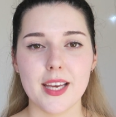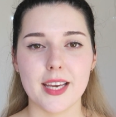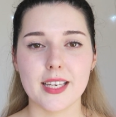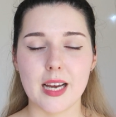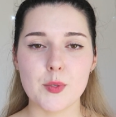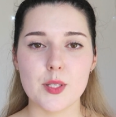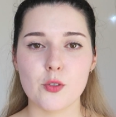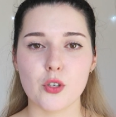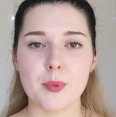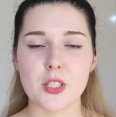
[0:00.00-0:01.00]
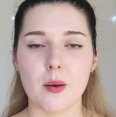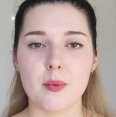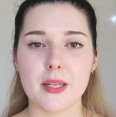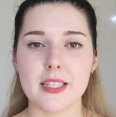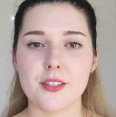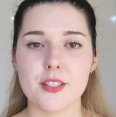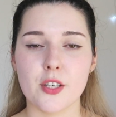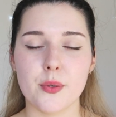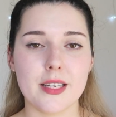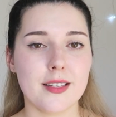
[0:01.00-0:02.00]
It comes with a dropper top, but there is
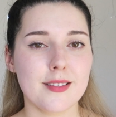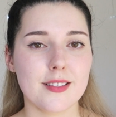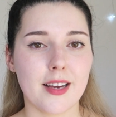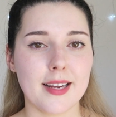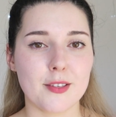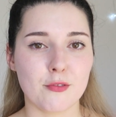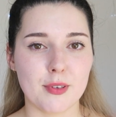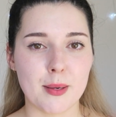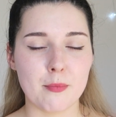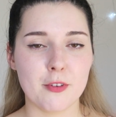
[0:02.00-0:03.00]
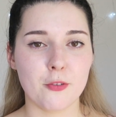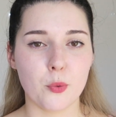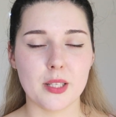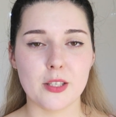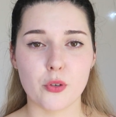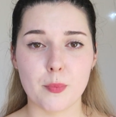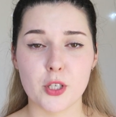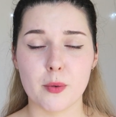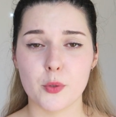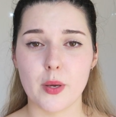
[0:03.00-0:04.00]
no inside rim for the dropper
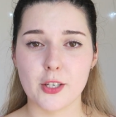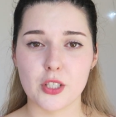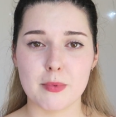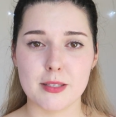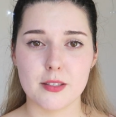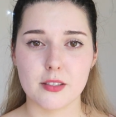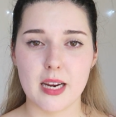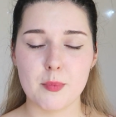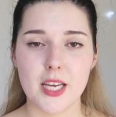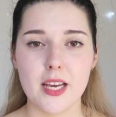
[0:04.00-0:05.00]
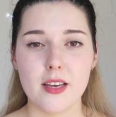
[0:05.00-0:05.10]
top to actually be scraped.